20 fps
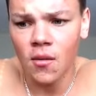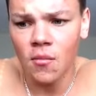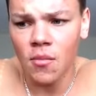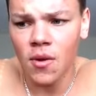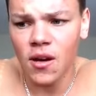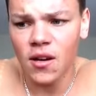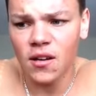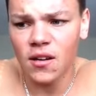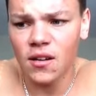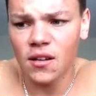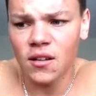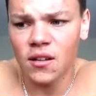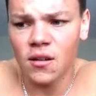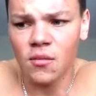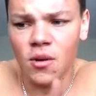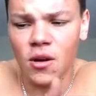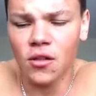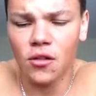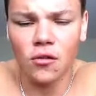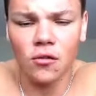but in
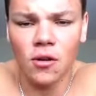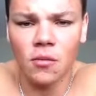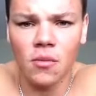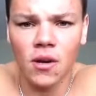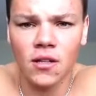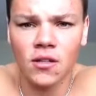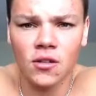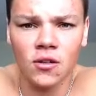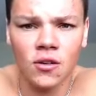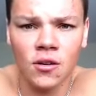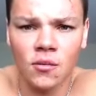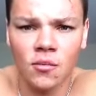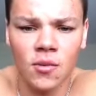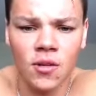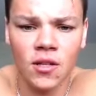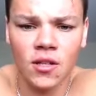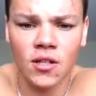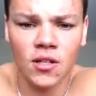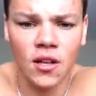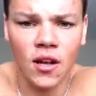about 3 months you're going to
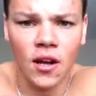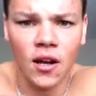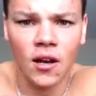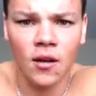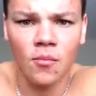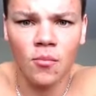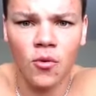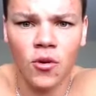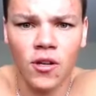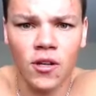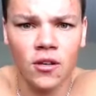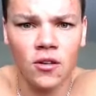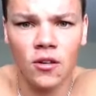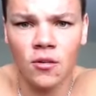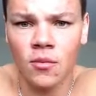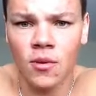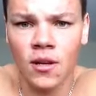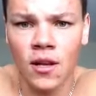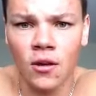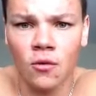be stuck at a point and you're
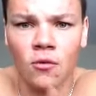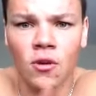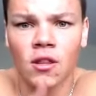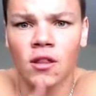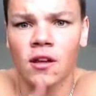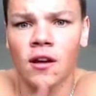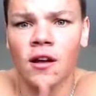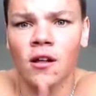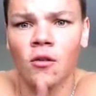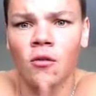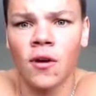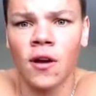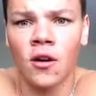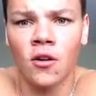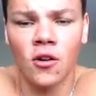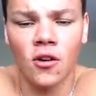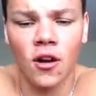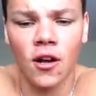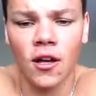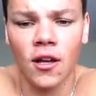going to be like, what the hell, why
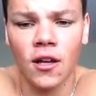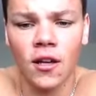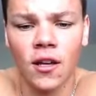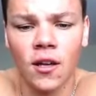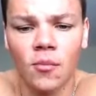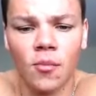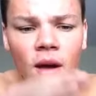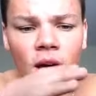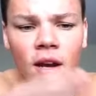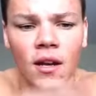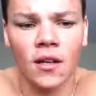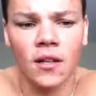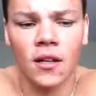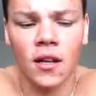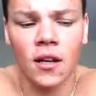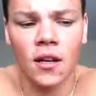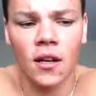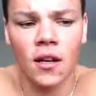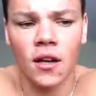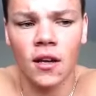can't I keep adding
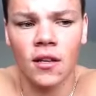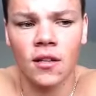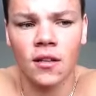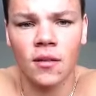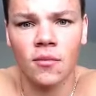10Ks?